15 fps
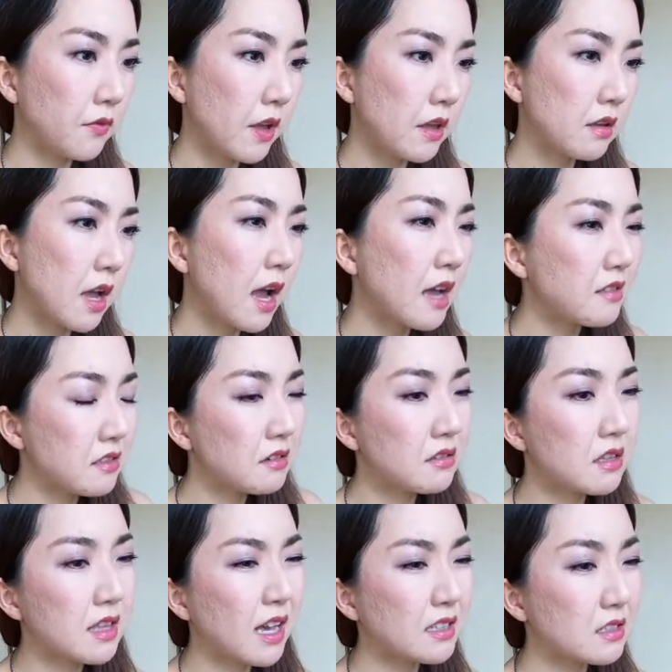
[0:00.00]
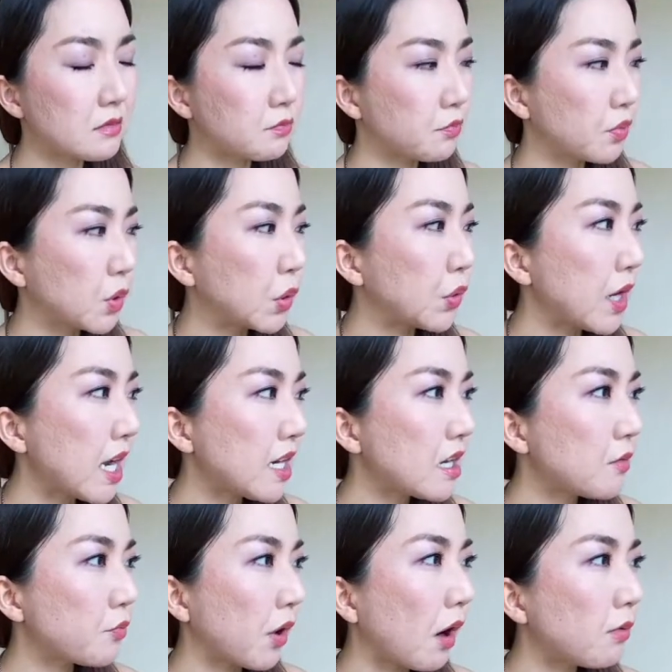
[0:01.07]
And I think that that's creating
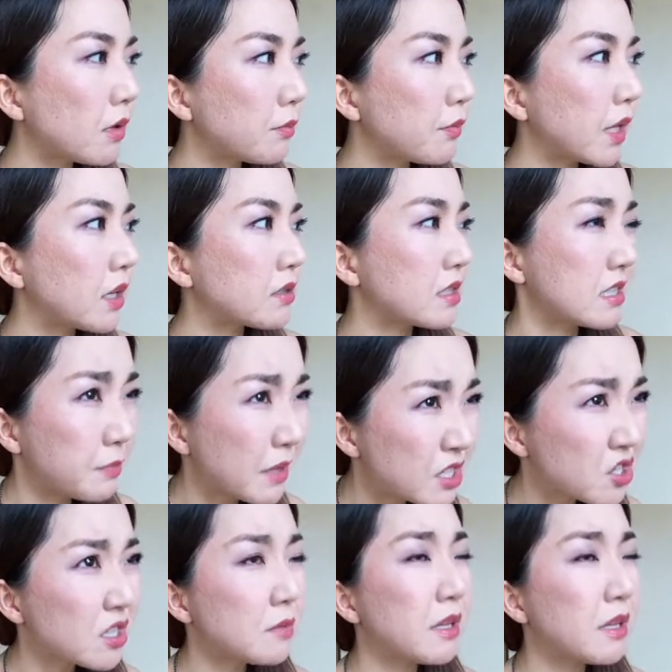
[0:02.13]
a problem, because especially